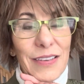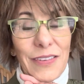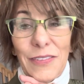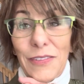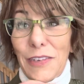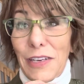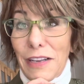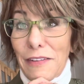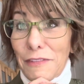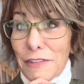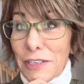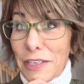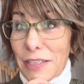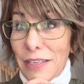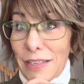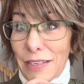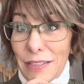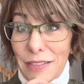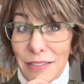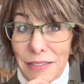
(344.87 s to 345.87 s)
whatever
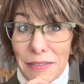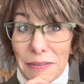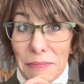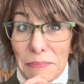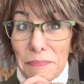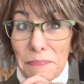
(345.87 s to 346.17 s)
day it is.